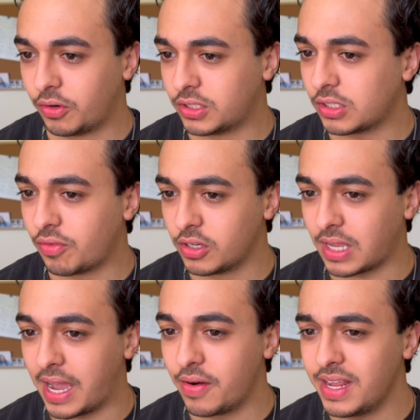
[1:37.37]
first things first,
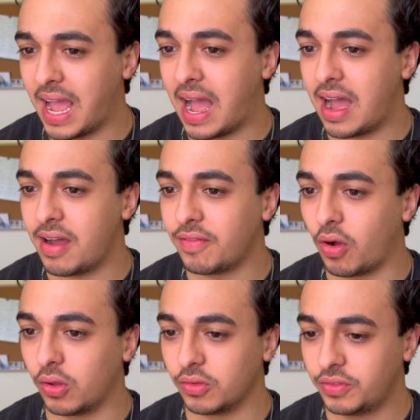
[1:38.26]
I already have
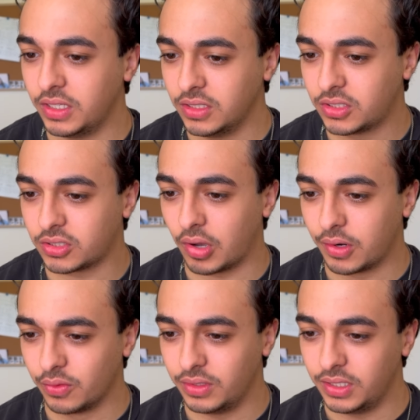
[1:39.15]
all of these, so I don't